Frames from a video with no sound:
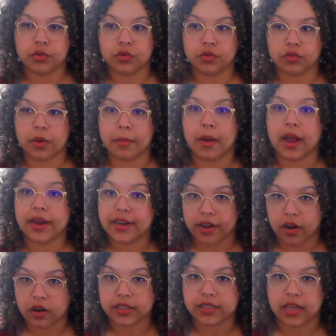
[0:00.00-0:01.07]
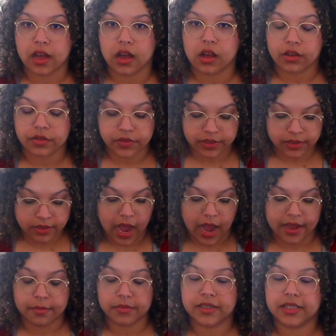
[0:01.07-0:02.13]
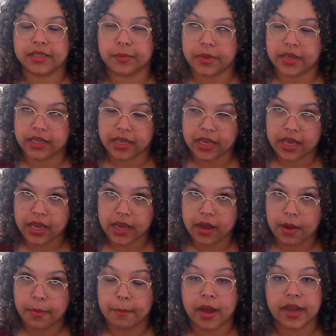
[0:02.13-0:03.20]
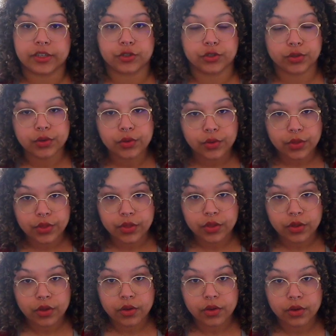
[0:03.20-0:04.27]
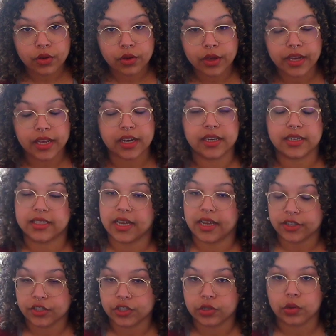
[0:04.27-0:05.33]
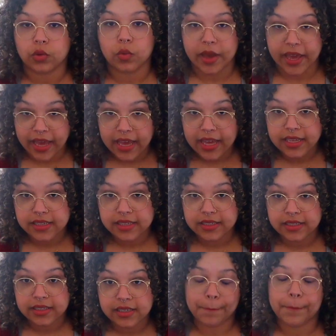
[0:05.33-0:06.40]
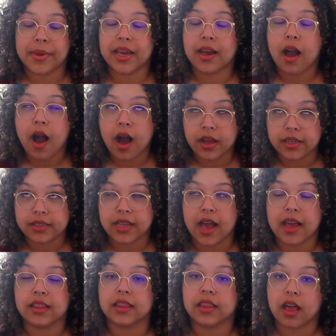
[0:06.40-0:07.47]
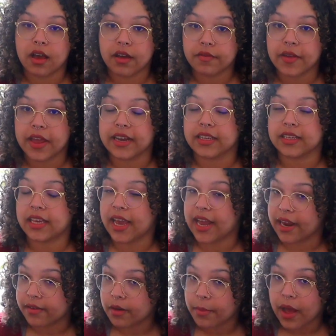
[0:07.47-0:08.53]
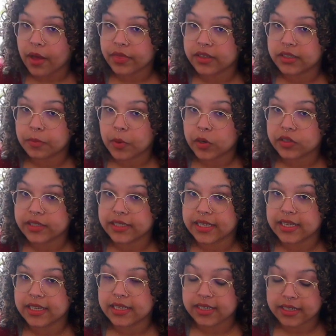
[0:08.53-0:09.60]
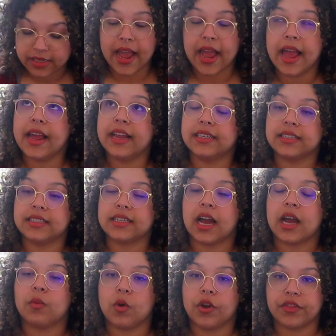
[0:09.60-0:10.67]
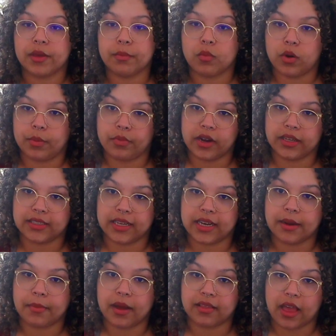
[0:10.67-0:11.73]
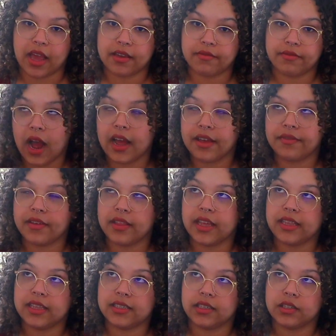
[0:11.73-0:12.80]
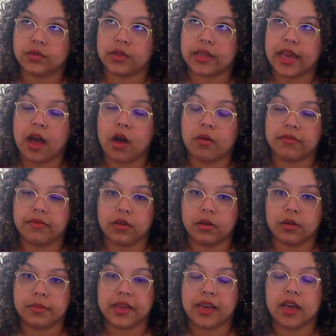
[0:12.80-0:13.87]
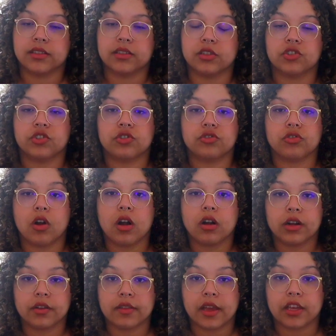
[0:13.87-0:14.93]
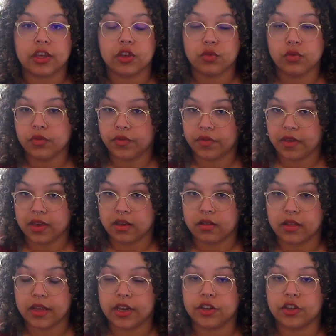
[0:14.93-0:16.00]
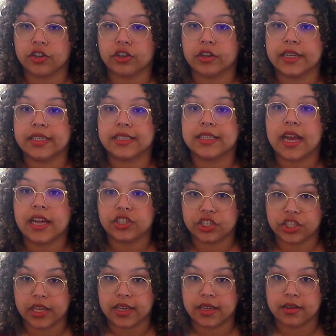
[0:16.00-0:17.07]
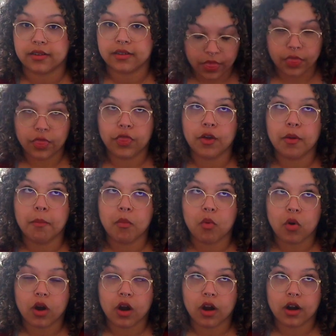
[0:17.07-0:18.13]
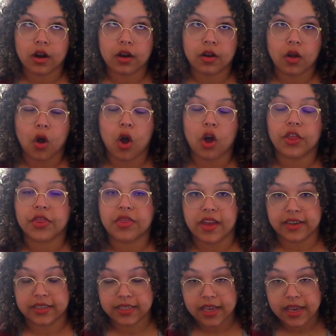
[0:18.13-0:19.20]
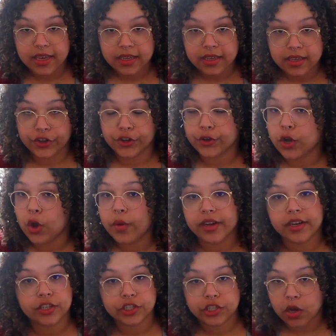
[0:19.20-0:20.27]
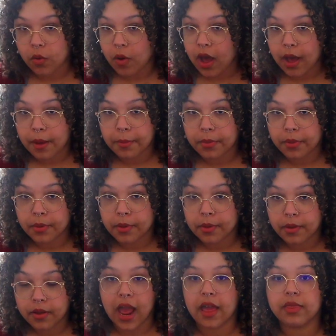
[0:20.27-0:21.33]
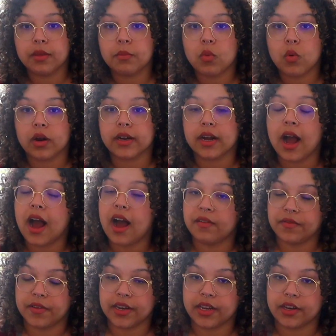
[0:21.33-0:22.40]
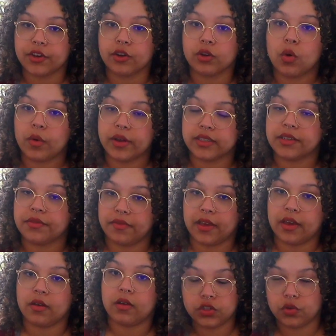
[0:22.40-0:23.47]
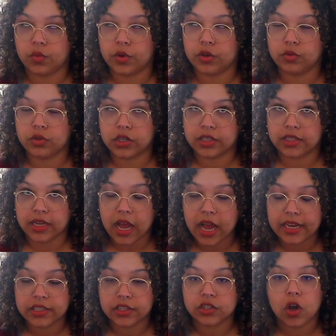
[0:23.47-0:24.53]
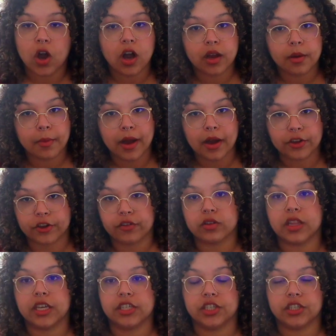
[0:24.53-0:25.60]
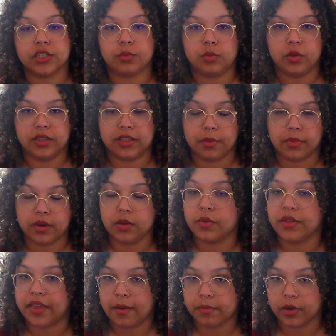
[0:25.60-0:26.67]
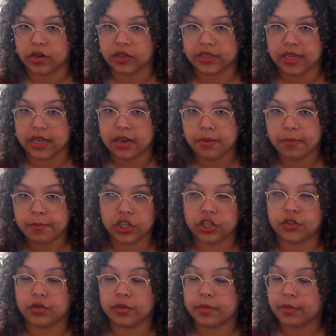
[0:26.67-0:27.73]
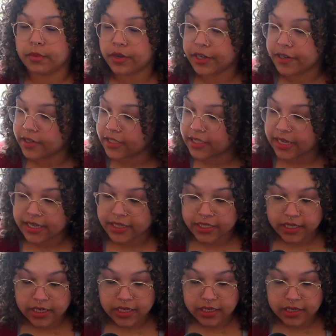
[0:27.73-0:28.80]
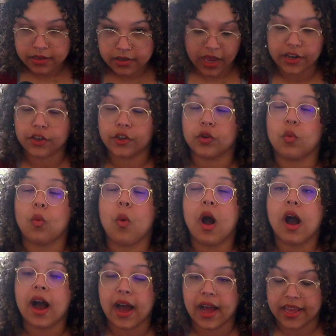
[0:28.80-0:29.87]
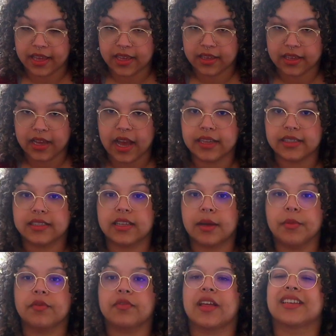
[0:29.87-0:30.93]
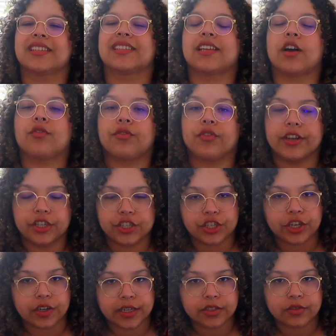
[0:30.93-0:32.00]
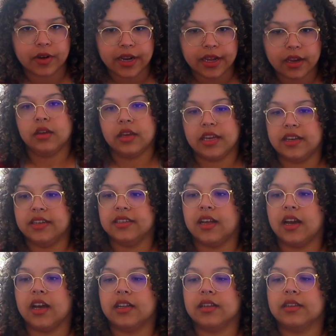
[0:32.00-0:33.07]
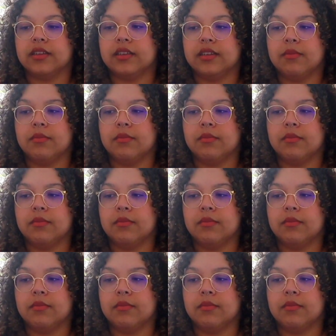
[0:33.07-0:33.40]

reminding ourselves, I am speaking my truth in intentional ways because I love and care about this person and I want them more present in my life. I feel like this is really helpful because the stronger that you feel in your intention, the more authentic you're going to show up and the more confident you're going to feel. So when you decide to talk about your relationship with somebody, with that person, just remember your intention and your why as some of like self-reassurance, right? In a